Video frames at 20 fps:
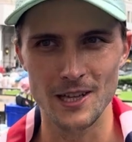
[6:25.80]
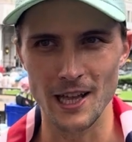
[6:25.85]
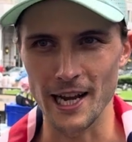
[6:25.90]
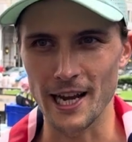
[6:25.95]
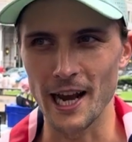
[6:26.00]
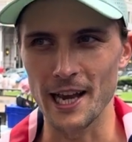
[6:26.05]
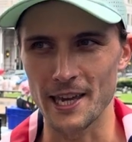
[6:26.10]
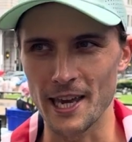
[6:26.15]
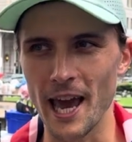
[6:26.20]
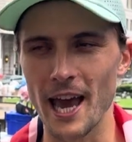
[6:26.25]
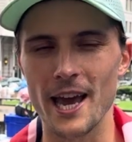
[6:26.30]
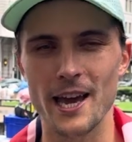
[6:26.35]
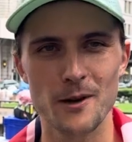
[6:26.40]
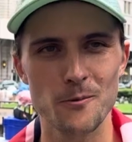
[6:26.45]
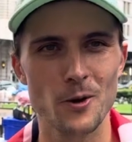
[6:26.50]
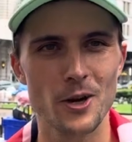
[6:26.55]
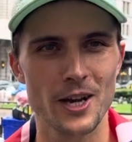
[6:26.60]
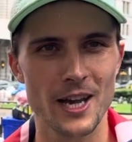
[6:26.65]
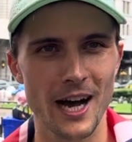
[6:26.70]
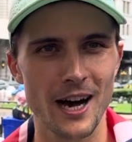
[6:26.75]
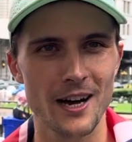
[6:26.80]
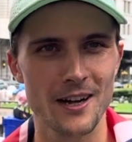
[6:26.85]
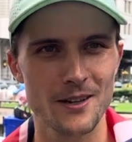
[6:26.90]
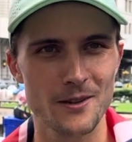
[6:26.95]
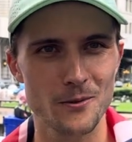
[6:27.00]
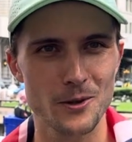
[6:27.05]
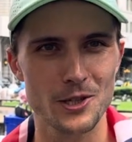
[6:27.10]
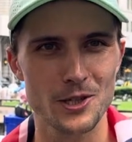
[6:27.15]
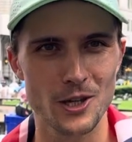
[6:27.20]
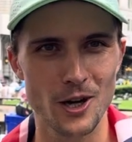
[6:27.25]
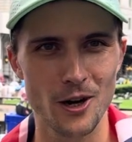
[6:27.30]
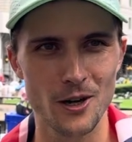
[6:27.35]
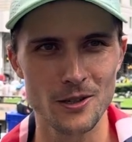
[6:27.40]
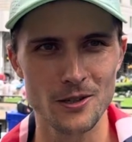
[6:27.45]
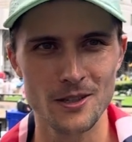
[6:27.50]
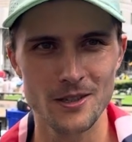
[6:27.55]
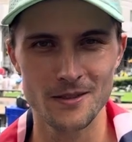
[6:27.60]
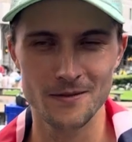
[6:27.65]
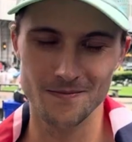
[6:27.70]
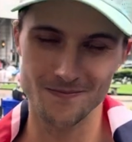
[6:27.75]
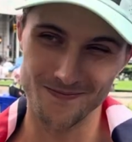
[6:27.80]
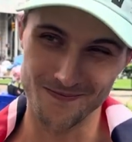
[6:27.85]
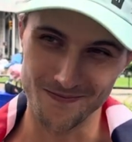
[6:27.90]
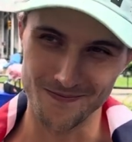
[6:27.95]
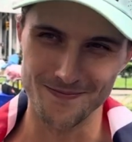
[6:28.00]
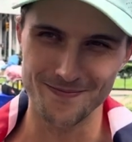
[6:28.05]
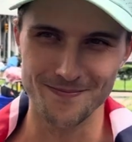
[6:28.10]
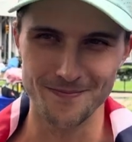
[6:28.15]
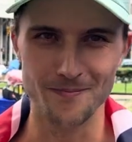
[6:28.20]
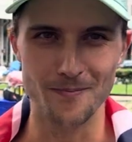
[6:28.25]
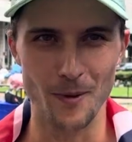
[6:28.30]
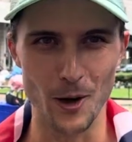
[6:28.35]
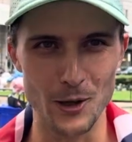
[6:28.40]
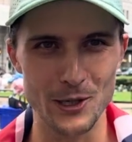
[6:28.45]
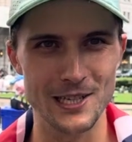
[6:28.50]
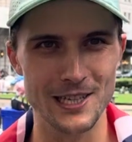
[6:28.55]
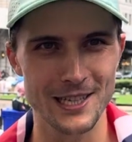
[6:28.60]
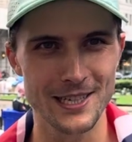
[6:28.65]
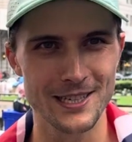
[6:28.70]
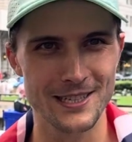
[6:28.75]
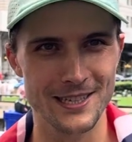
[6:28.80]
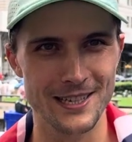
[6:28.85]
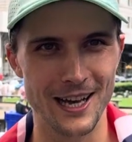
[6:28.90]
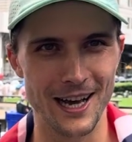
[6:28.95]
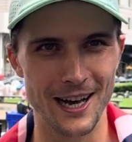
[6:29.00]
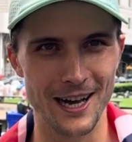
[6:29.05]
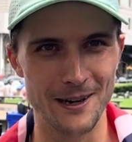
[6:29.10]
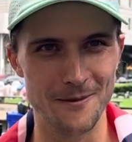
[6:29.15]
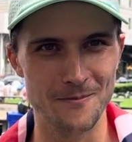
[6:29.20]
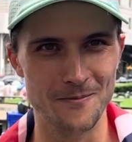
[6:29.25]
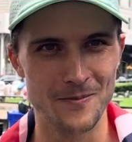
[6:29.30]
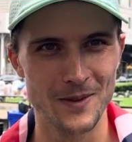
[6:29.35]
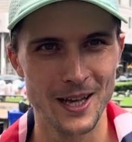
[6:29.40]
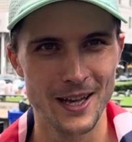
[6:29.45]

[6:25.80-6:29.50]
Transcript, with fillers: like I can work out with Joe mostly, um,